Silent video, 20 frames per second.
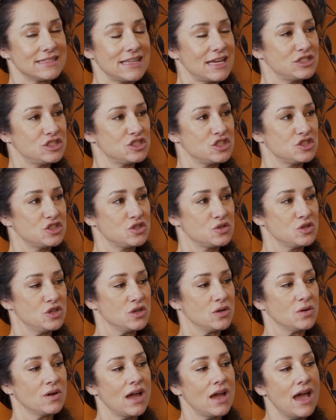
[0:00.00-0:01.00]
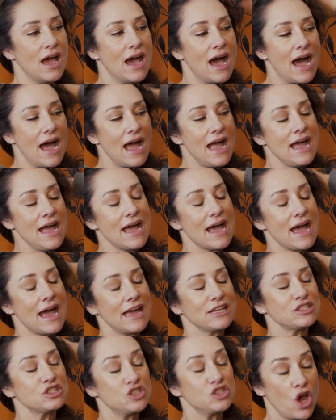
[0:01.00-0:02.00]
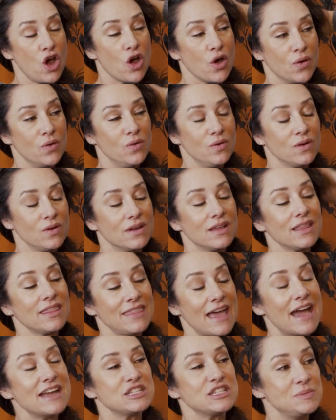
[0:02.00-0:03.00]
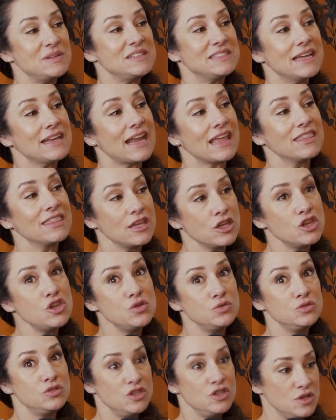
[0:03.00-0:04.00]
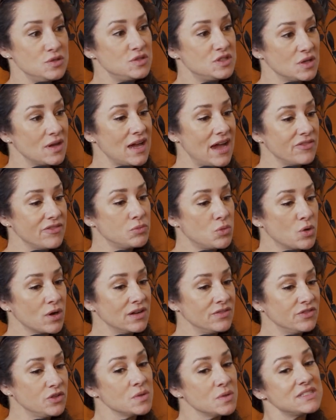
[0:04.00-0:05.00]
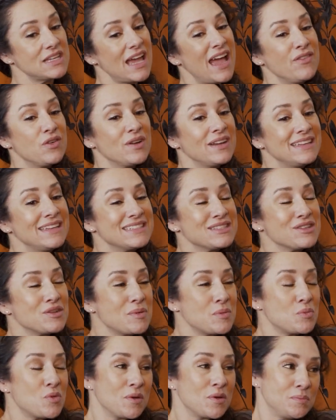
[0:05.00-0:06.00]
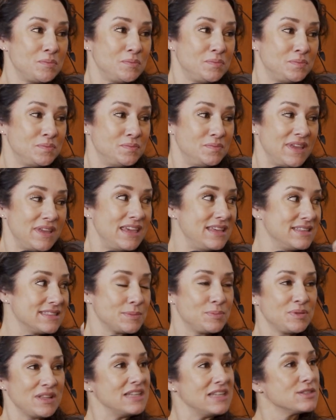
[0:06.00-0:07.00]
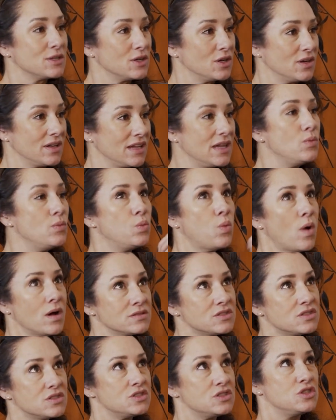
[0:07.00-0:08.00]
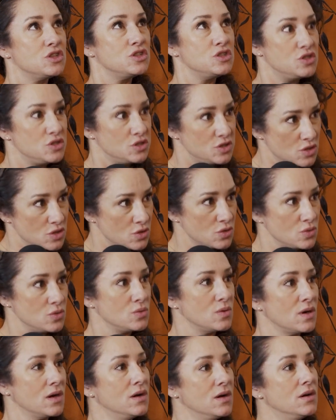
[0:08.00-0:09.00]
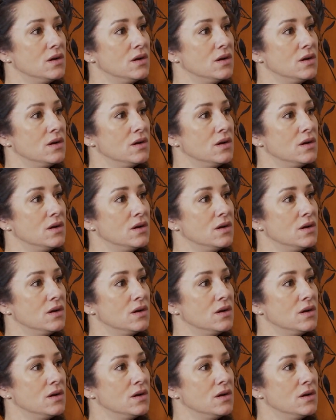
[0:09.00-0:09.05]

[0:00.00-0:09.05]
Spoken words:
That's just true. So that to be said, I think you still have more influence. Everett is a little bit more he's a pleaser. He wants to do